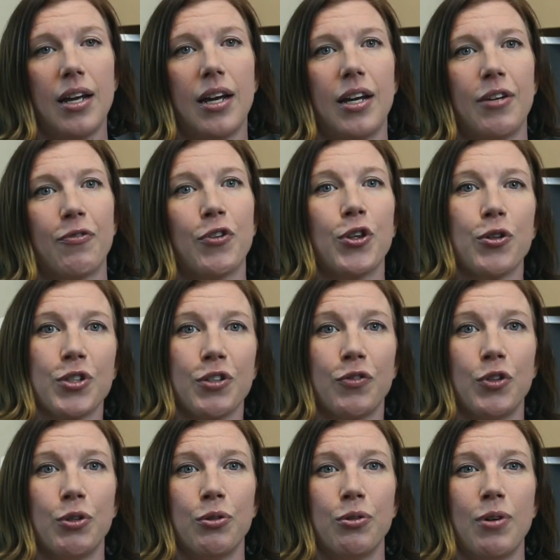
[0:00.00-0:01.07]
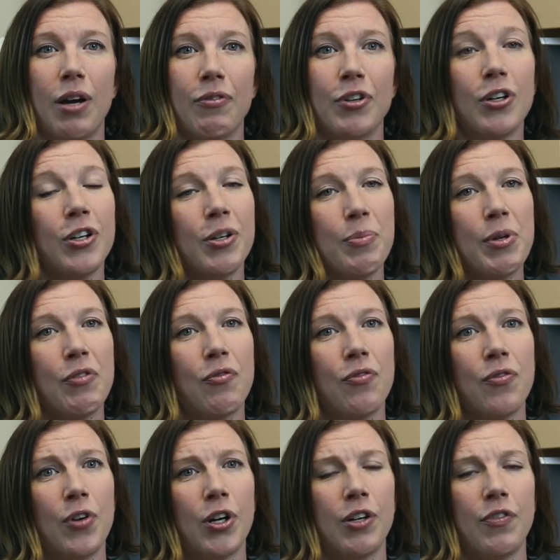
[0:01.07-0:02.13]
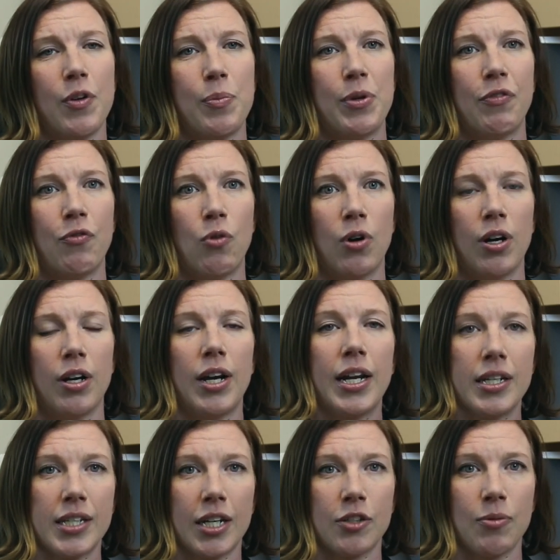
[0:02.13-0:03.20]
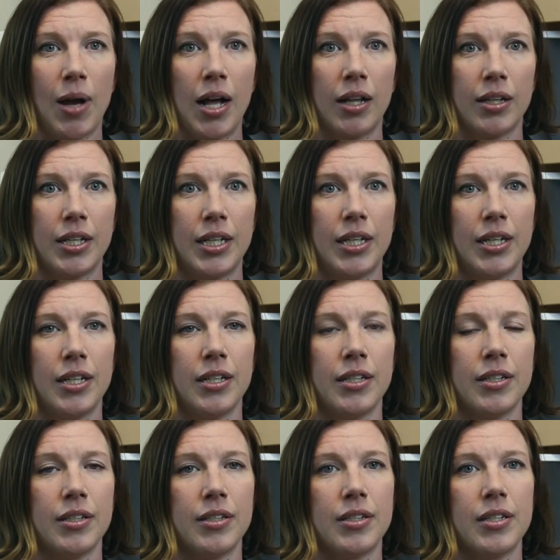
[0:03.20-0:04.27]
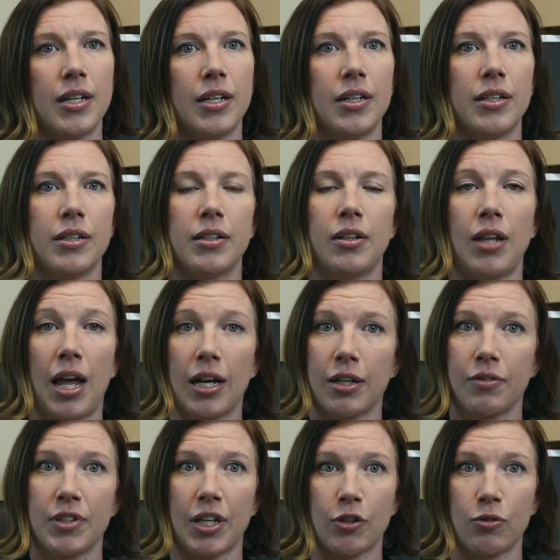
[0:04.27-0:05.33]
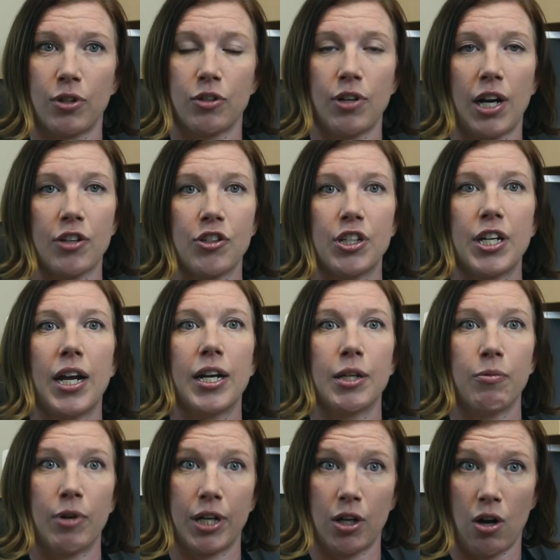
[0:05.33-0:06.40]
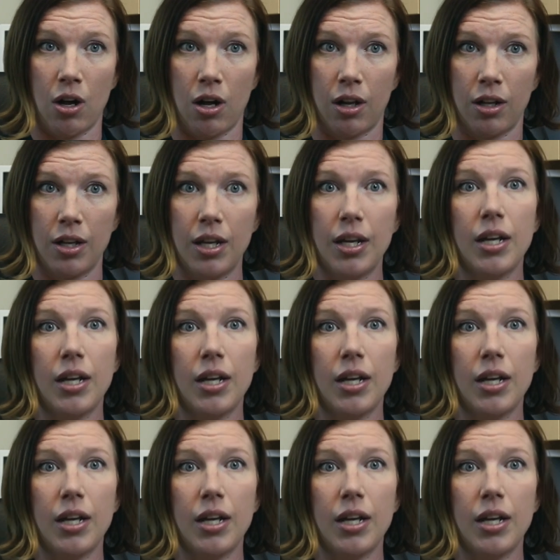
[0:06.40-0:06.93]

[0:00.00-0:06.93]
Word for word: And for those of you who haven't heard, heard of it before, asexuality is a uh, lack of sexual attraction to anyone at all.